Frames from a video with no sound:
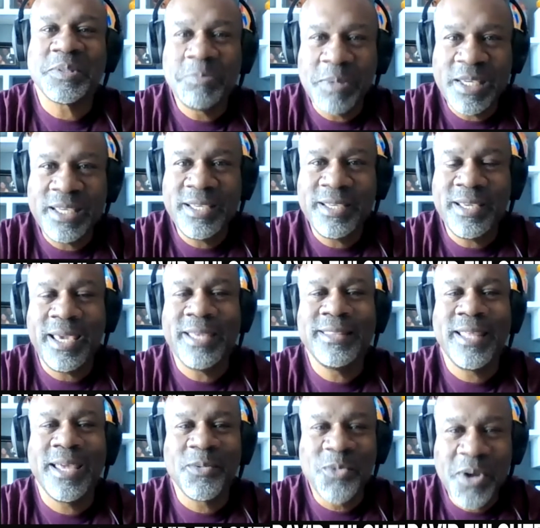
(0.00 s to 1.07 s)
me and
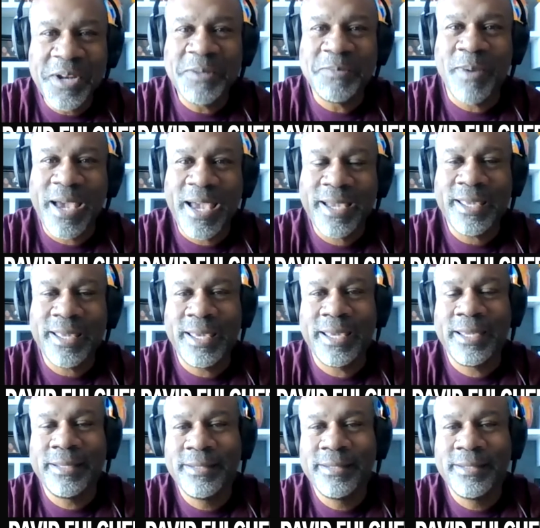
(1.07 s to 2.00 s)
that running back. And